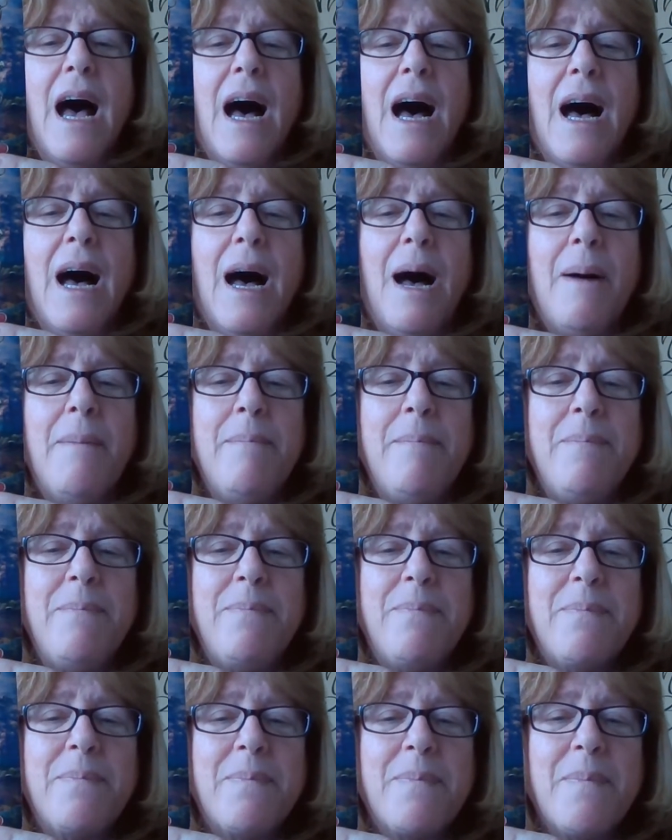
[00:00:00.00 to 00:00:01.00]

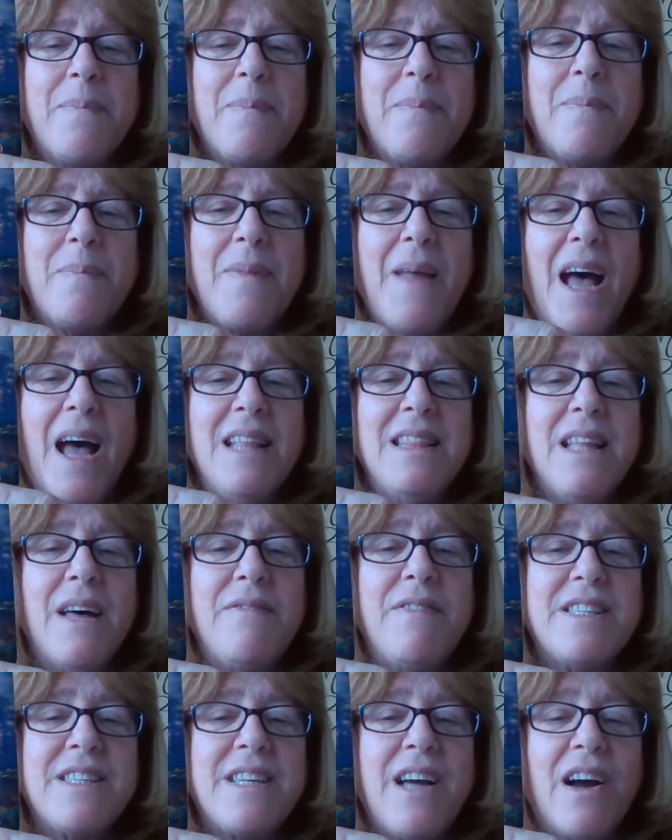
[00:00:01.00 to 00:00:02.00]
I
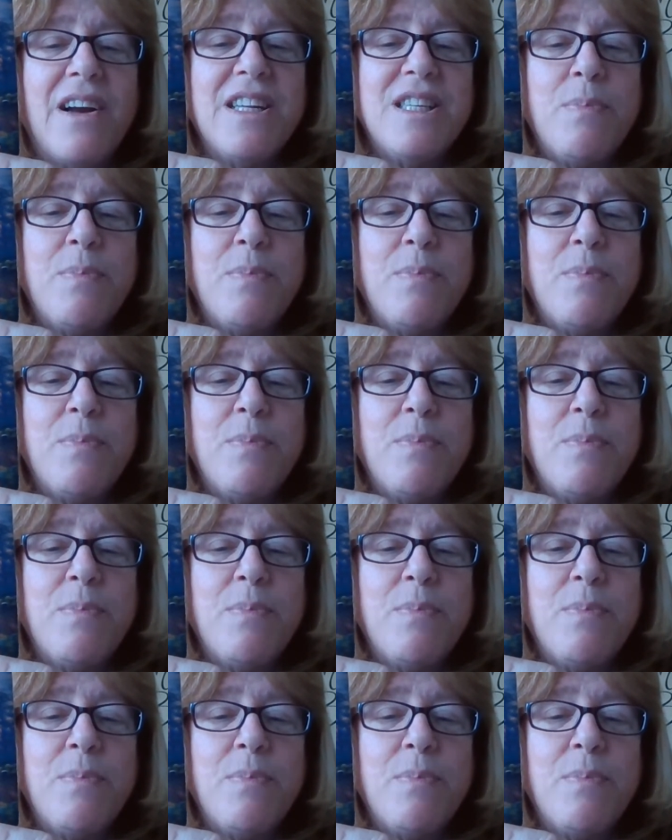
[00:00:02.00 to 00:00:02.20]
love this card.